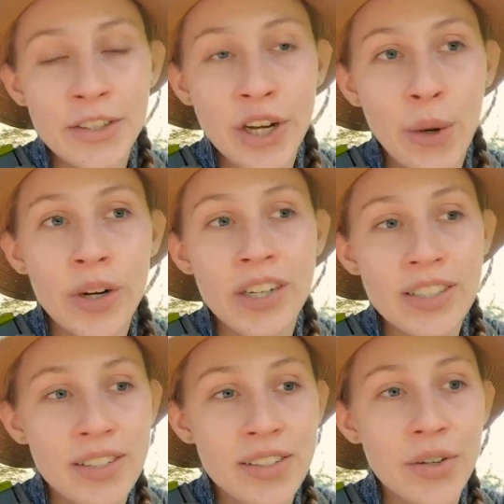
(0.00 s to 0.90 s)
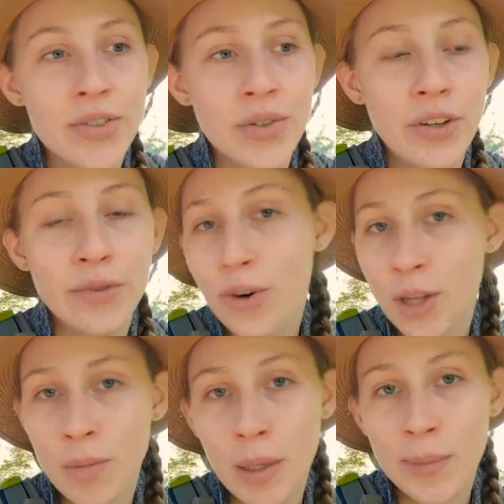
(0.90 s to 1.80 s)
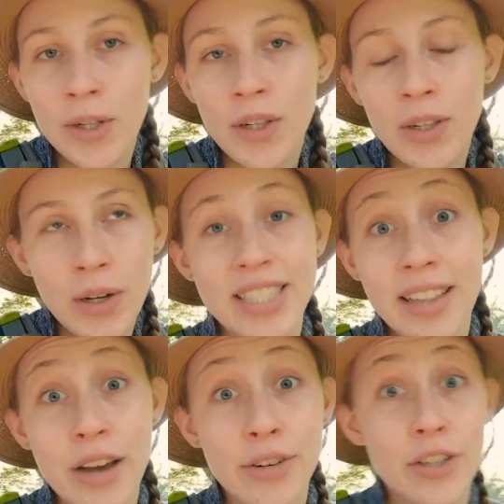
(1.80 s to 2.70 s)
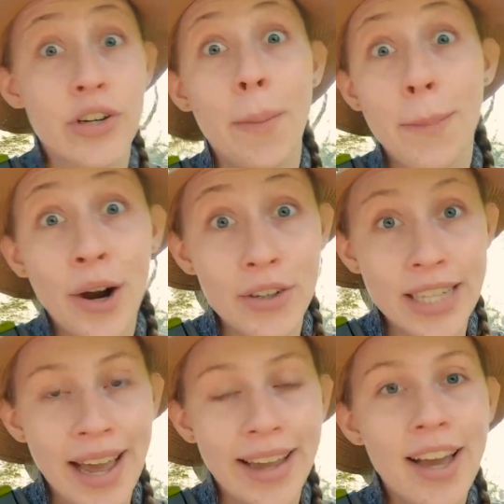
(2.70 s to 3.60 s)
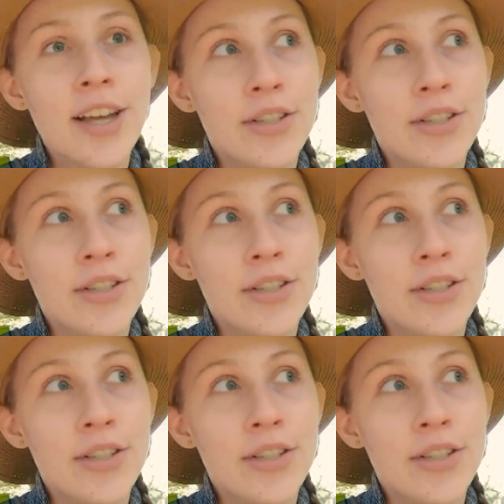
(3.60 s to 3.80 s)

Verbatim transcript: trail works is there's only forty people allowed on the trail per day.